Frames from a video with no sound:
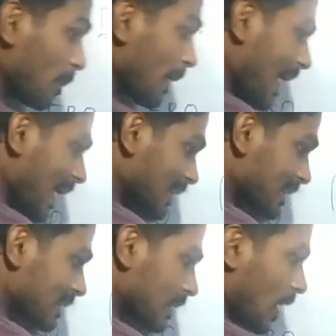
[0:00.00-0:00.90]
of
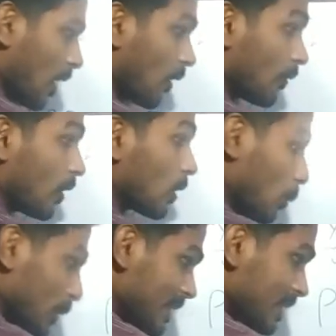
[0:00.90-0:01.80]
x for
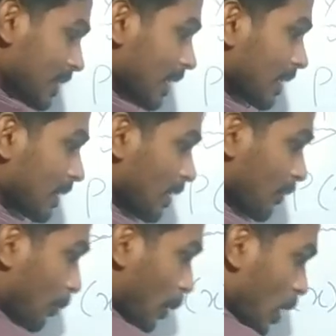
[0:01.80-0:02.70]
which
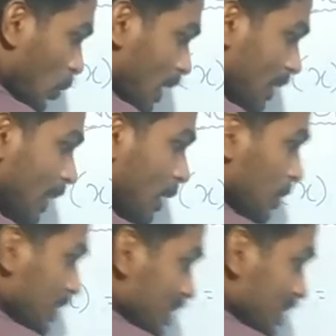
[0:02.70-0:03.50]
the polynomial value